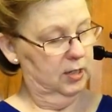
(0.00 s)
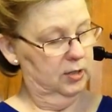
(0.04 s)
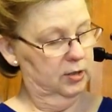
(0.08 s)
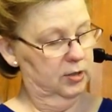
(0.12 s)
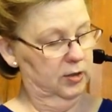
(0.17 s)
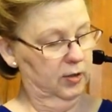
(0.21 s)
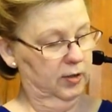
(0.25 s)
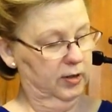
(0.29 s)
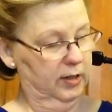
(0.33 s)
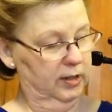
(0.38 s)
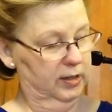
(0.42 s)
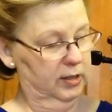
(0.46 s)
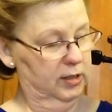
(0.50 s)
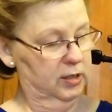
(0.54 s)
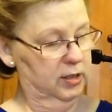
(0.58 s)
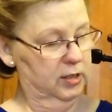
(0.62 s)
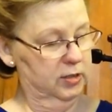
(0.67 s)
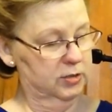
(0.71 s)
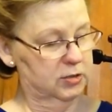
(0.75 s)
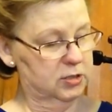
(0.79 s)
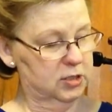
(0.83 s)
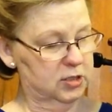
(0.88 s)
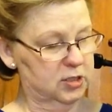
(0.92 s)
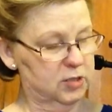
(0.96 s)
You're going to
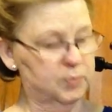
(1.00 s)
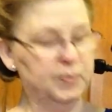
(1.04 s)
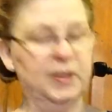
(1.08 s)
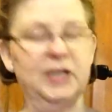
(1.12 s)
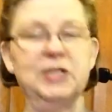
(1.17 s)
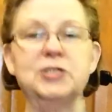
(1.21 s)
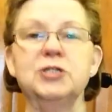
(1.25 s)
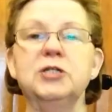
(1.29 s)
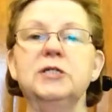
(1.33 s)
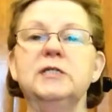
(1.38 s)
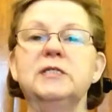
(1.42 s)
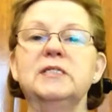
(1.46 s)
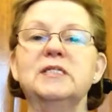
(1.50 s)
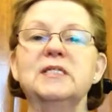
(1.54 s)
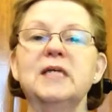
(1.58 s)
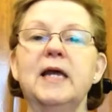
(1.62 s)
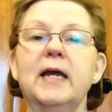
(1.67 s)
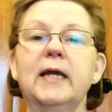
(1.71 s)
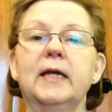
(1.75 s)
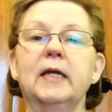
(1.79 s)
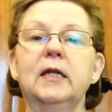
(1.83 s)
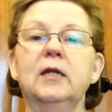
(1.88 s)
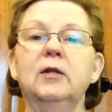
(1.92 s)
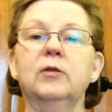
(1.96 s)
use especially
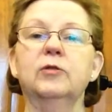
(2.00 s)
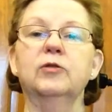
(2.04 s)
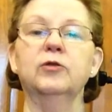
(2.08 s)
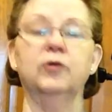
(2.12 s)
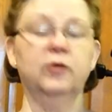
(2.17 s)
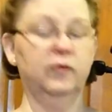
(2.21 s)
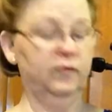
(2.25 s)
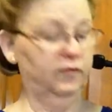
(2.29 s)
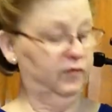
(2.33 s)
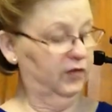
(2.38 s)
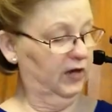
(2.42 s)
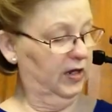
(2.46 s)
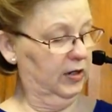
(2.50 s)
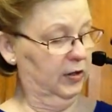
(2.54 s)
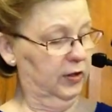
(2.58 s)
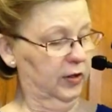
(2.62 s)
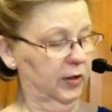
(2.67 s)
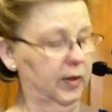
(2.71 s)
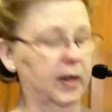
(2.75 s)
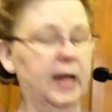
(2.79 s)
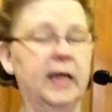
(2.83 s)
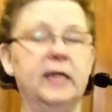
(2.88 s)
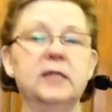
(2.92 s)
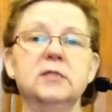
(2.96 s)
second and third
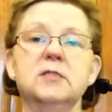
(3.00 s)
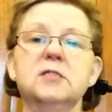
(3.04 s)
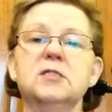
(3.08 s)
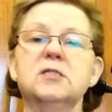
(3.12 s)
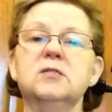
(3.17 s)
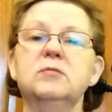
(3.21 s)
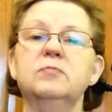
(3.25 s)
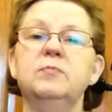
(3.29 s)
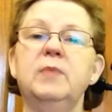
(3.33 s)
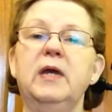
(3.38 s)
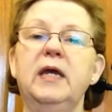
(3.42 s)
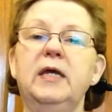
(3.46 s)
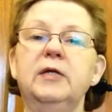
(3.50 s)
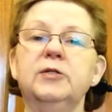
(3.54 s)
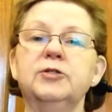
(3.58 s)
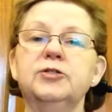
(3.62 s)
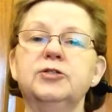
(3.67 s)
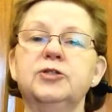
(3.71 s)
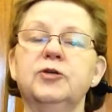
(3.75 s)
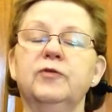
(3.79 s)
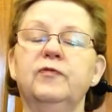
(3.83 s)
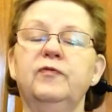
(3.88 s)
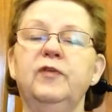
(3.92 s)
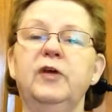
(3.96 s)
finger and
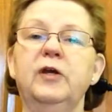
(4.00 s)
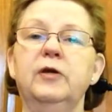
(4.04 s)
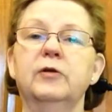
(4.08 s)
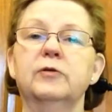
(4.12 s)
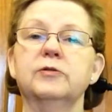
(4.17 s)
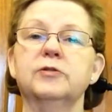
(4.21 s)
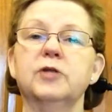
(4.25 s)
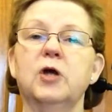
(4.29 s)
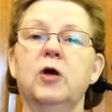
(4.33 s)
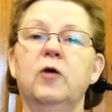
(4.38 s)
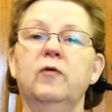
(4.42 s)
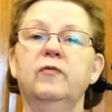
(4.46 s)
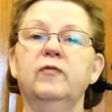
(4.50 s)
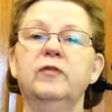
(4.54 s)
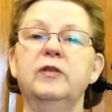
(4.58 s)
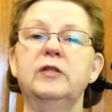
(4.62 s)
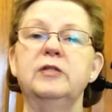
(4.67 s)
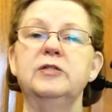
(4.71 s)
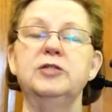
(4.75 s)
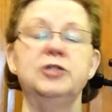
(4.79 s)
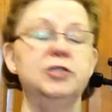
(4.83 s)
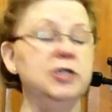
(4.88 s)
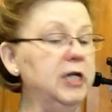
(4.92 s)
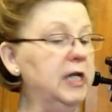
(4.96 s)
smash your fingers over
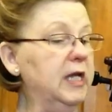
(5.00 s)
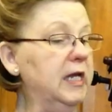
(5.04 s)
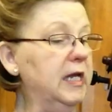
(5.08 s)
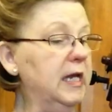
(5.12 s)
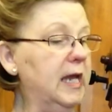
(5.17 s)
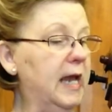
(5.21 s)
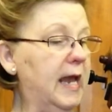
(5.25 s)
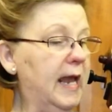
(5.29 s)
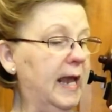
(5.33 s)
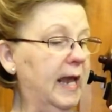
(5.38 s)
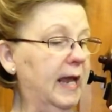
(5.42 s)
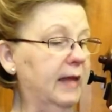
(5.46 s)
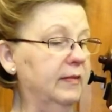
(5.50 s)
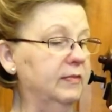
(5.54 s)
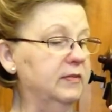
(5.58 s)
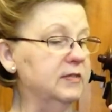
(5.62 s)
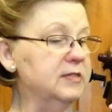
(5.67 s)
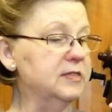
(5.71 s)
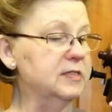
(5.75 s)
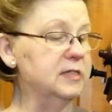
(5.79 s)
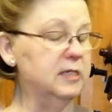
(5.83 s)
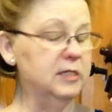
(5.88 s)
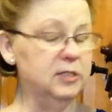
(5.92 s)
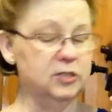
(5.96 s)
the G and
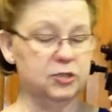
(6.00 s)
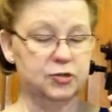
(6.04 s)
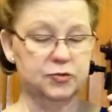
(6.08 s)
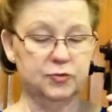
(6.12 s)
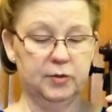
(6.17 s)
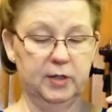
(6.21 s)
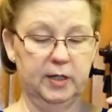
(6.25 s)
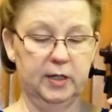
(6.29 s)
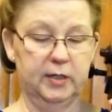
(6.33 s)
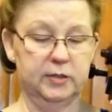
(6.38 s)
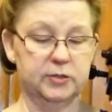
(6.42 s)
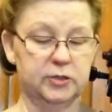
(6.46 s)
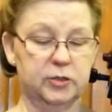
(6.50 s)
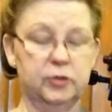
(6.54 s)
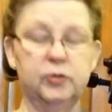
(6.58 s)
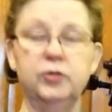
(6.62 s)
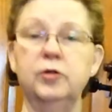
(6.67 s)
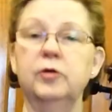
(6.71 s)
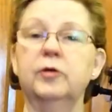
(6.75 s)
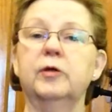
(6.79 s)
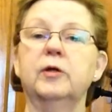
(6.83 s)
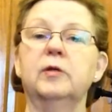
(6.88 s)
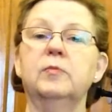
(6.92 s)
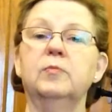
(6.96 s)
the C string so
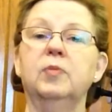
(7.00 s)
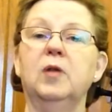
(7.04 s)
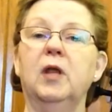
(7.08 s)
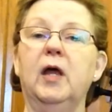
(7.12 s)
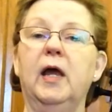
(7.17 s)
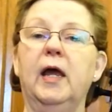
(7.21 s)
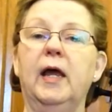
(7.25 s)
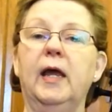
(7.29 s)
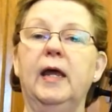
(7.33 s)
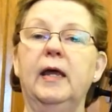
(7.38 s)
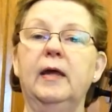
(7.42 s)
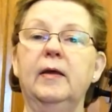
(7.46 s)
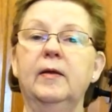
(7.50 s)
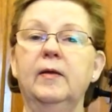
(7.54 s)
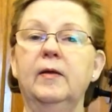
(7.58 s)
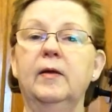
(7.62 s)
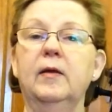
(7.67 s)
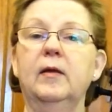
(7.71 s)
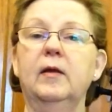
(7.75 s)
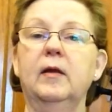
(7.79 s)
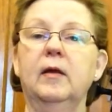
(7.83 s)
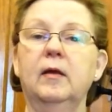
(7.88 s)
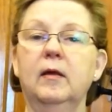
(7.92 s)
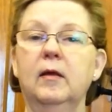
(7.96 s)
you can play
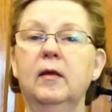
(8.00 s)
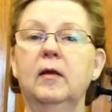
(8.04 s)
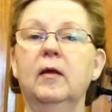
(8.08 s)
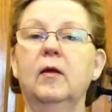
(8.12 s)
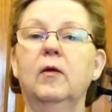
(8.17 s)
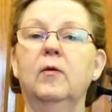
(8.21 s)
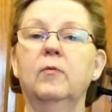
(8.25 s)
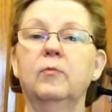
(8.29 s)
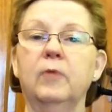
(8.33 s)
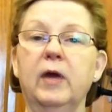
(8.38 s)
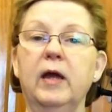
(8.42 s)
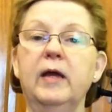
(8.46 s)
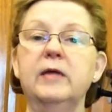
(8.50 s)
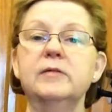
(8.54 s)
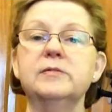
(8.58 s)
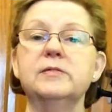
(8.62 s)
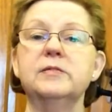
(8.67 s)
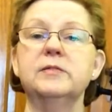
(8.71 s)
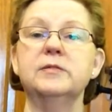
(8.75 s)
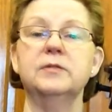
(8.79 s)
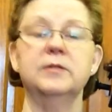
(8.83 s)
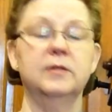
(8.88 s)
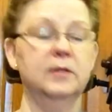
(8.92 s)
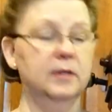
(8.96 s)

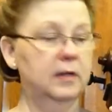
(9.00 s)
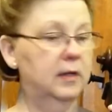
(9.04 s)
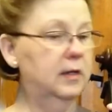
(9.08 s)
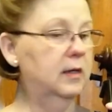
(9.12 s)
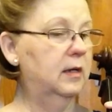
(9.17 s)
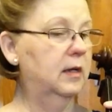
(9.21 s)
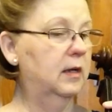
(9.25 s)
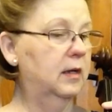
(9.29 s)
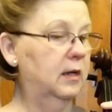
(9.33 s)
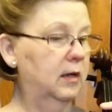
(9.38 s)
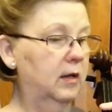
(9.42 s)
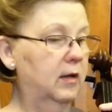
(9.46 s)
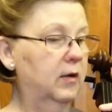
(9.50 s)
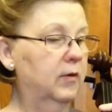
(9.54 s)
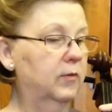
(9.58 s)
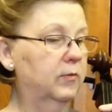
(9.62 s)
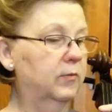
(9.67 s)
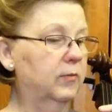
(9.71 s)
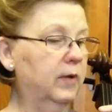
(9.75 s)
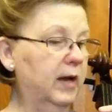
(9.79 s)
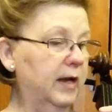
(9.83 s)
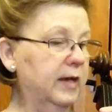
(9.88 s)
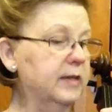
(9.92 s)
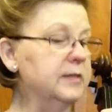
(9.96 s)
rest,
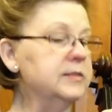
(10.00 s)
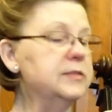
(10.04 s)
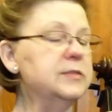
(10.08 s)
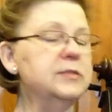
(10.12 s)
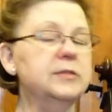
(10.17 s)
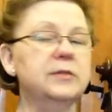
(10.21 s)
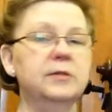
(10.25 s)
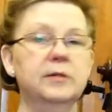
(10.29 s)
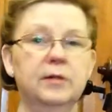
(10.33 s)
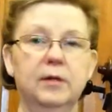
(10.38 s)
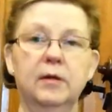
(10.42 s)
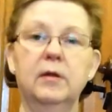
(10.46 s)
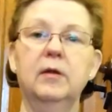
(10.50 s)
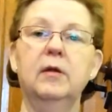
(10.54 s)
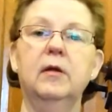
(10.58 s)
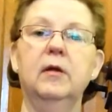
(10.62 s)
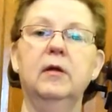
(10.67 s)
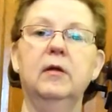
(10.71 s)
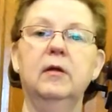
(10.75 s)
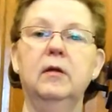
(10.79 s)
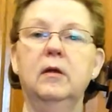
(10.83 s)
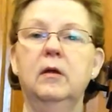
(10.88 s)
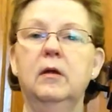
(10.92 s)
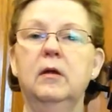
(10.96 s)
rest,
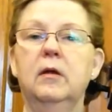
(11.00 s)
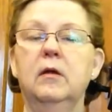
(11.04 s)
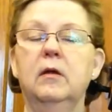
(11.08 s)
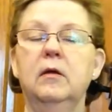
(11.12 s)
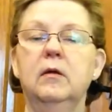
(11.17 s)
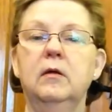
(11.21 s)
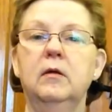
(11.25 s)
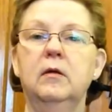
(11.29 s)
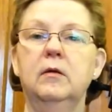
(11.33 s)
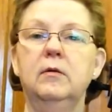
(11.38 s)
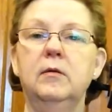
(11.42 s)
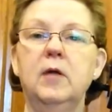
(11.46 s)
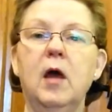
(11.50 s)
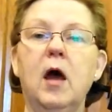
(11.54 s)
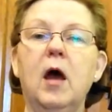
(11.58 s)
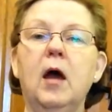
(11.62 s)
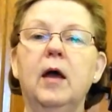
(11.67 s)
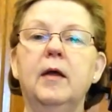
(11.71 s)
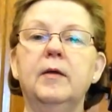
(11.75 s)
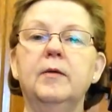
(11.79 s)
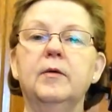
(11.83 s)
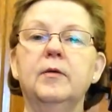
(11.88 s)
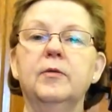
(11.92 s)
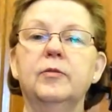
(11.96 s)

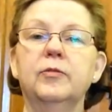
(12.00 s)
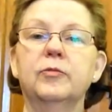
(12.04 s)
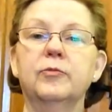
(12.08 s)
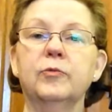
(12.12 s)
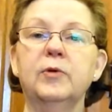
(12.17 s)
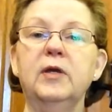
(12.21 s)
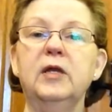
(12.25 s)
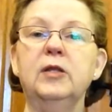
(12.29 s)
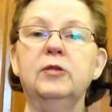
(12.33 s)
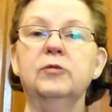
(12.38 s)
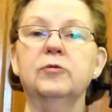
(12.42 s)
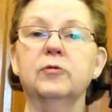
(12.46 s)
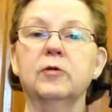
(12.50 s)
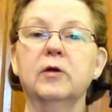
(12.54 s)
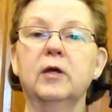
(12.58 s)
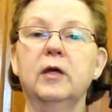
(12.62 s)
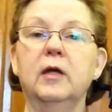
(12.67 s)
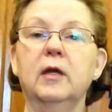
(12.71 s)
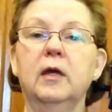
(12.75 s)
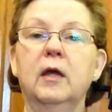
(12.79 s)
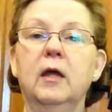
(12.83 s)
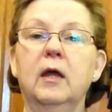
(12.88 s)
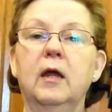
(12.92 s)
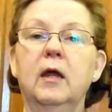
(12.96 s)
not
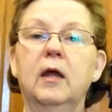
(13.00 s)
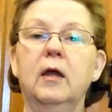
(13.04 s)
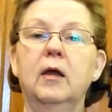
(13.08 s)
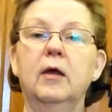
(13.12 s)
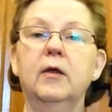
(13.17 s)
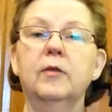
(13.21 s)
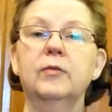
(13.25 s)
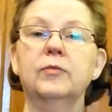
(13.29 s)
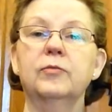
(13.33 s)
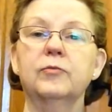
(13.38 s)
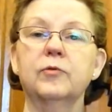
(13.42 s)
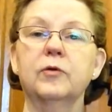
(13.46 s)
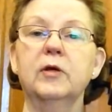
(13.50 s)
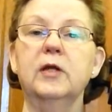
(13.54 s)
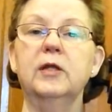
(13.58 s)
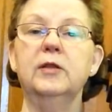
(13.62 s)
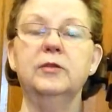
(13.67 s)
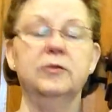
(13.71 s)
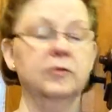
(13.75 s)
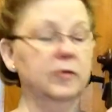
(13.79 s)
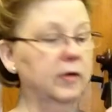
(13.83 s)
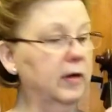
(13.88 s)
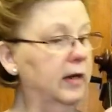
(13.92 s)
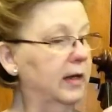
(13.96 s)
3-3,
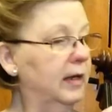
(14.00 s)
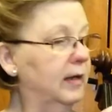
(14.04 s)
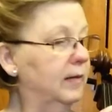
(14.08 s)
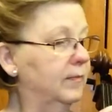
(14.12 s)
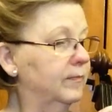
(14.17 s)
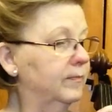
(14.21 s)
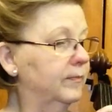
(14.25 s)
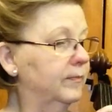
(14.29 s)
3-3.